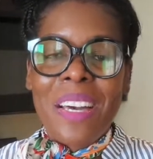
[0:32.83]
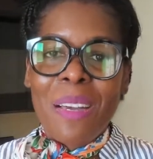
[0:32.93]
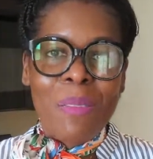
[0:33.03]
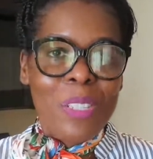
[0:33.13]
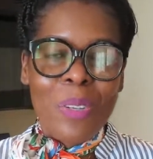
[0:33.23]

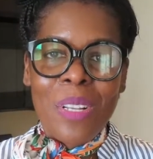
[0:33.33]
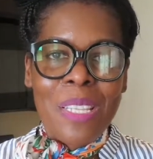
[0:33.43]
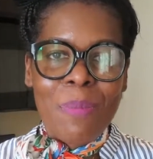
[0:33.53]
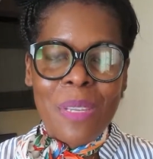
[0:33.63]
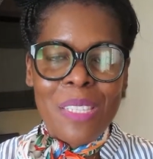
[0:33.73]
I wish you all
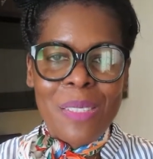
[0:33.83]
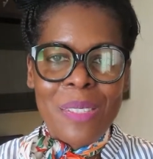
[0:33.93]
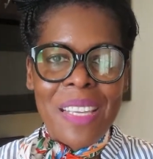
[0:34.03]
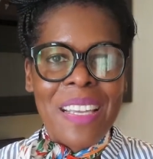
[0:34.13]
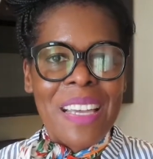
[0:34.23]
the best
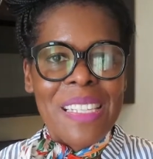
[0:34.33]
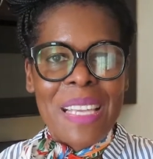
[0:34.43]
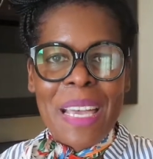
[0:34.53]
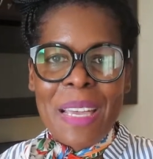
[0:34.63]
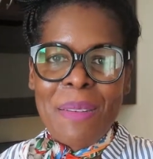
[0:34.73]
today, guys.
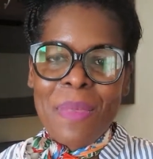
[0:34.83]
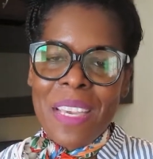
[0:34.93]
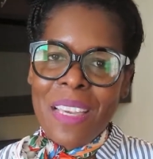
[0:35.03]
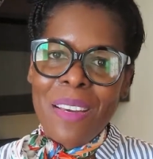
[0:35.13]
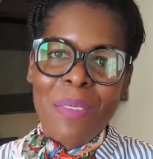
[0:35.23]
I am
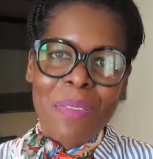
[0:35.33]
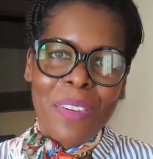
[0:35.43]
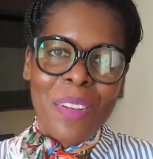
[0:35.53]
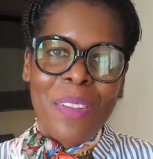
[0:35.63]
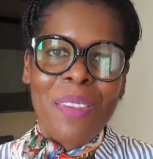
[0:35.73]
here with
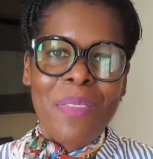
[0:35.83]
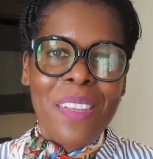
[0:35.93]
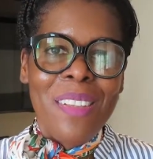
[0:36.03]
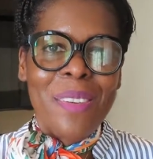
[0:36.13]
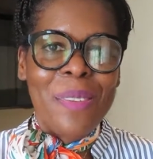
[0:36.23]
another
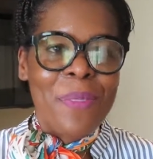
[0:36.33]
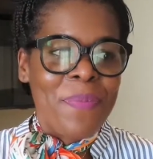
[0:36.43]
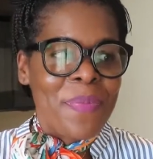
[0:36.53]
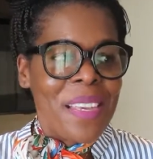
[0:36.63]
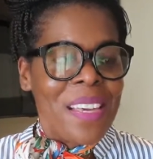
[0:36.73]
video,
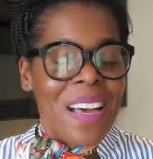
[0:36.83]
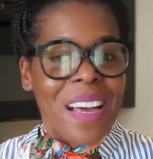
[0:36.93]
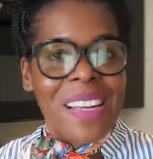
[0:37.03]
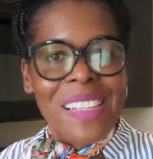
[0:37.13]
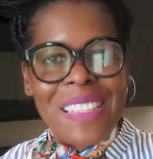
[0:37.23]

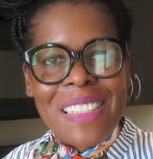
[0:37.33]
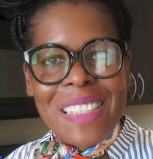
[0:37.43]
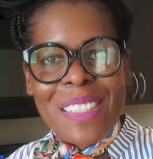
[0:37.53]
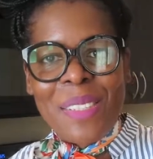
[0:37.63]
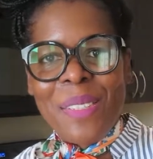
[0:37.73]
and
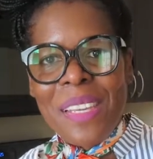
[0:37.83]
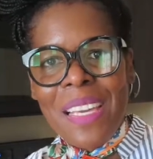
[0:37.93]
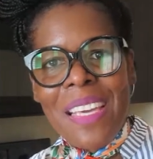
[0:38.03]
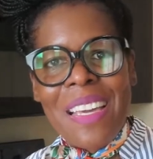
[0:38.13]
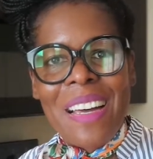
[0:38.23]

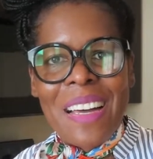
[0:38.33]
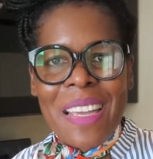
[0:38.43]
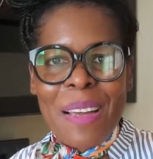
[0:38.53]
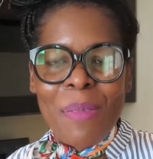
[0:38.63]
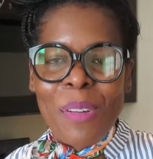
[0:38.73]
today I
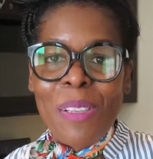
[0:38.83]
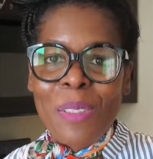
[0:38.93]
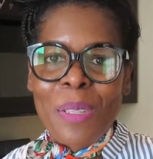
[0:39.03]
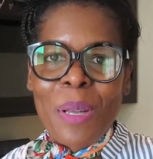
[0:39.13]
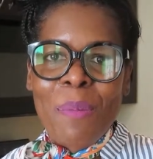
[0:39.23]
am going to
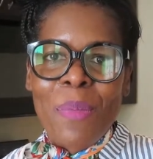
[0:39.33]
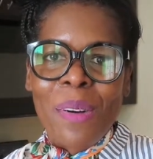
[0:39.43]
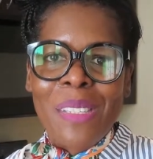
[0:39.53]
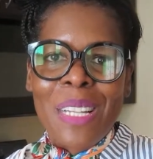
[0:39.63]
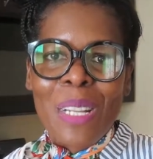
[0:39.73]
talk
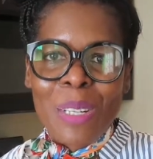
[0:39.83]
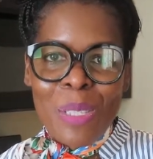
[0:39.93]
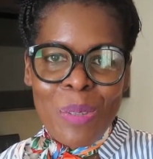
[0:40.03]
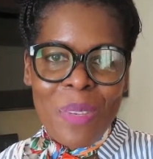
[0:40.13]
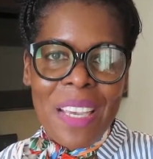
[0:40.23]
about
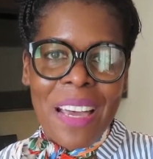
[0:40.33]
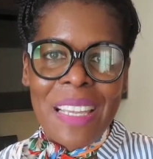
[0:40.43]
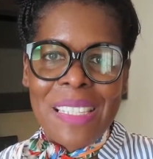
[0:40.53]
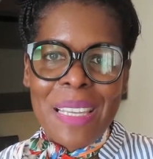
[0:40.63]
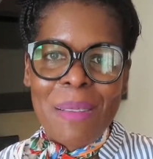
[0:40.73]
luxury
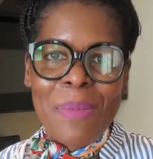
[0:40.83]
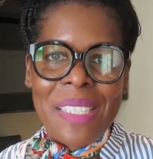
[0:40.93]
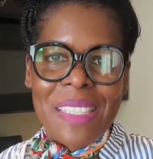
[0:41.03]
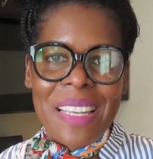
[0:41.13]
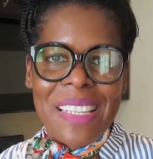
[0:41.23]

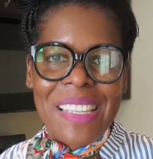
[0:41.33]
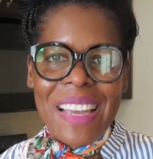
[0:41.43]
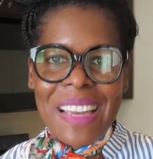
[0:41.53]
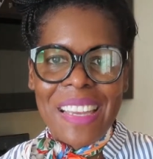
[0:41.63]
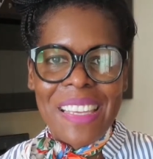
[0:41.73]
items that
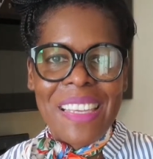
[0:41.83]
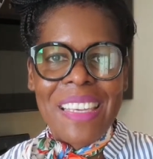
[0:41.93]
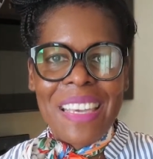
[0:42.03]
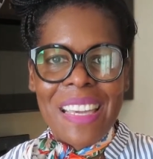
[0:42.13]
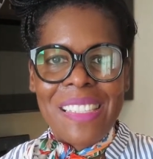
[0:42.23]
I
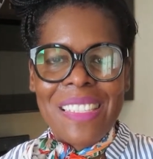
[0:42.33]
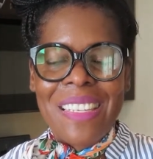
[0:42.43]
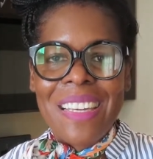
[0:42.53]
get